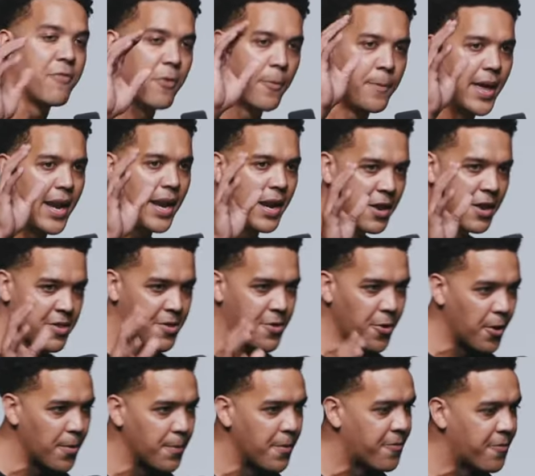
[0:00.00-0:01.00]
you ever been in a
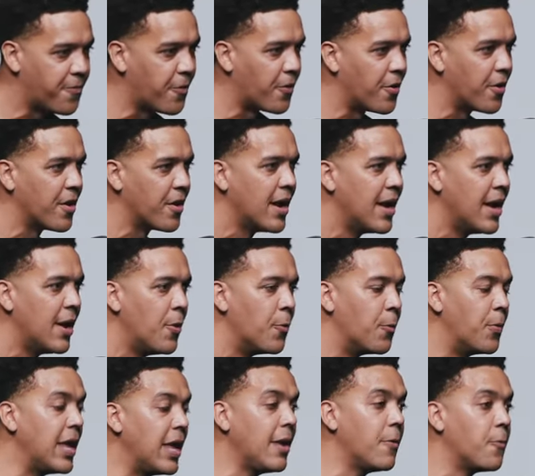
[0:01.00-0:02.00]
storm before?
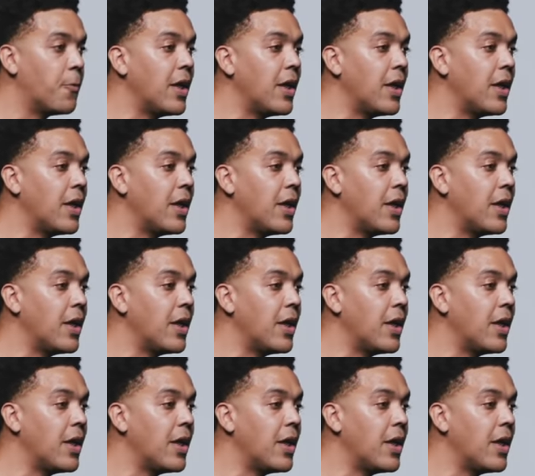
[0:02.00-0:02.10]
We,